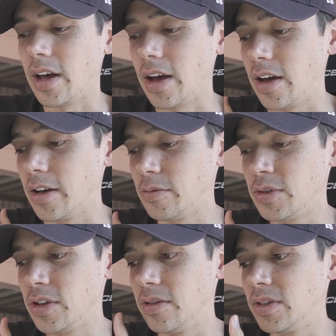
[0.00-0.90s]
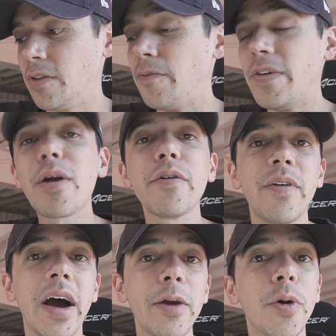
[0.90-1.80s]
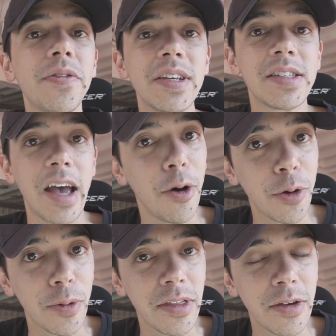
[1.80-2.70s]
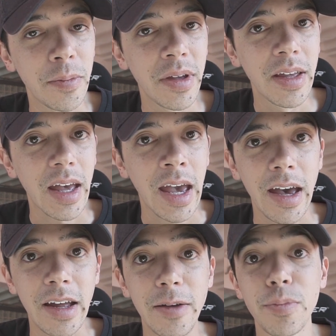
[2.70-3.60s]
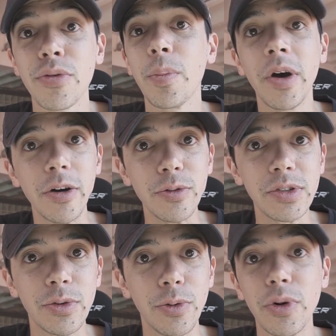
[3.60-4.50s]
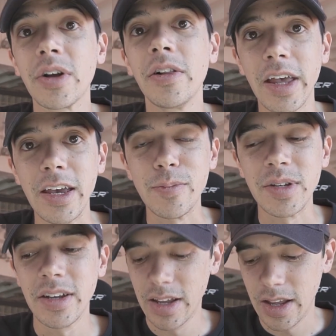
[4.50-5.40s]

to verify what this algorithm had proposed or claimed.